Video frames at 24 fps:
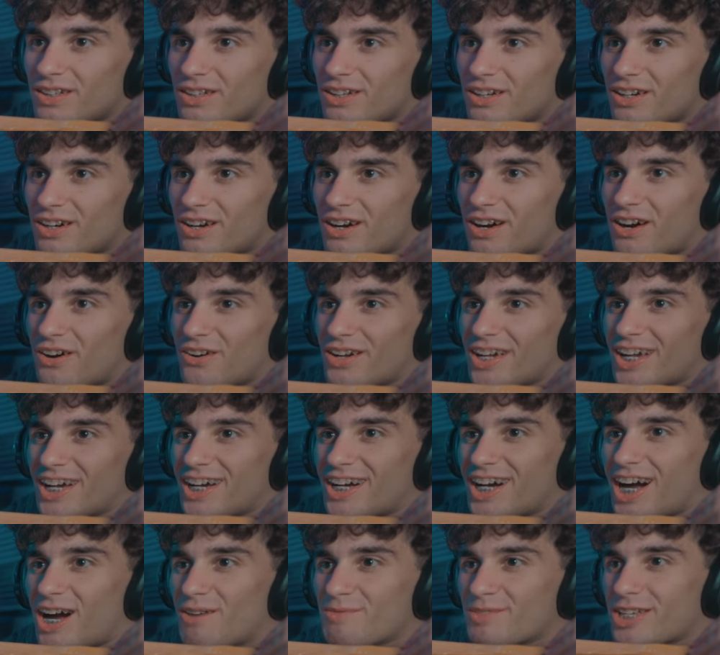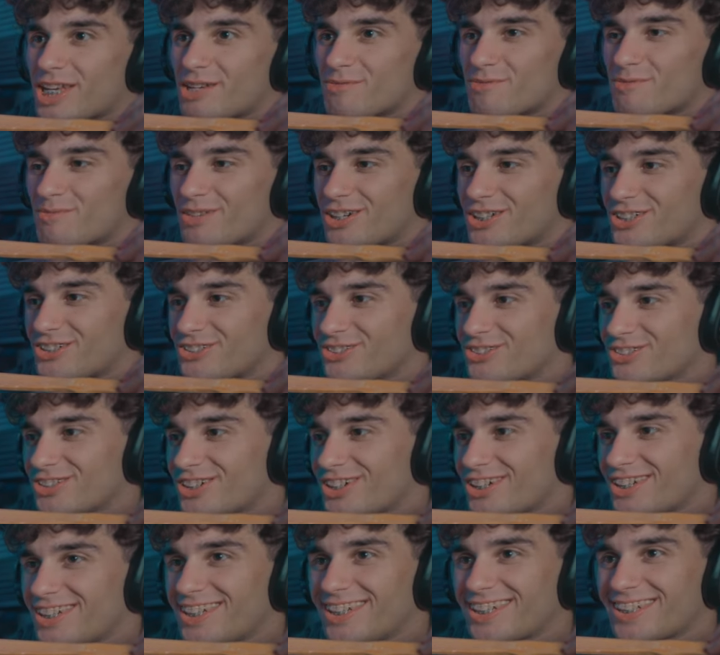Oh, yeah, I'm keeping my shoes
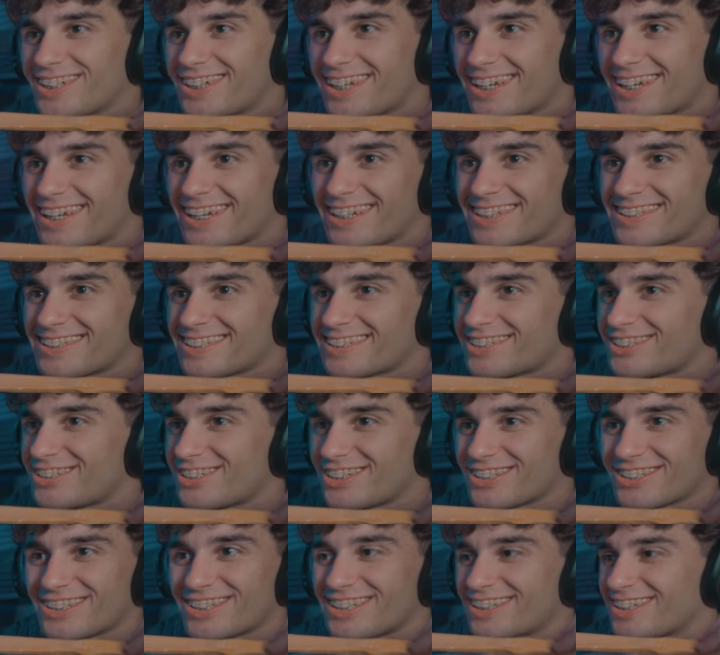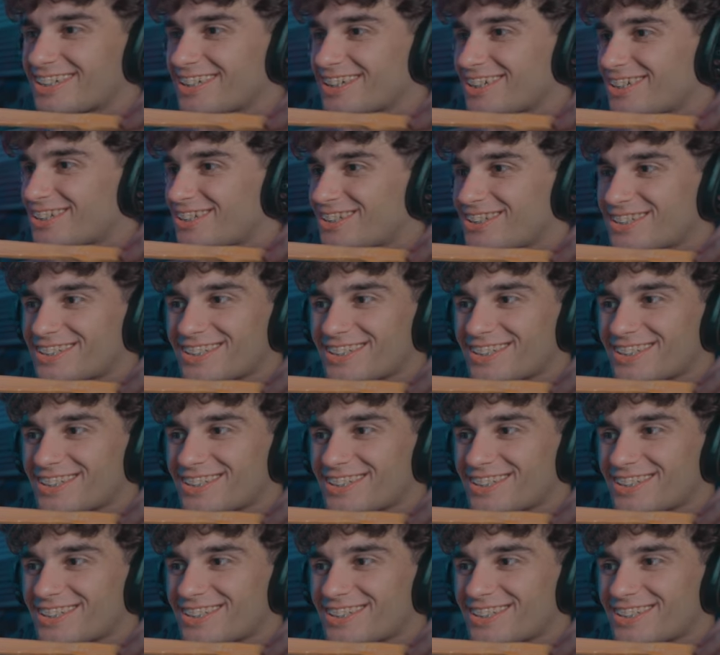on, in case, just in case.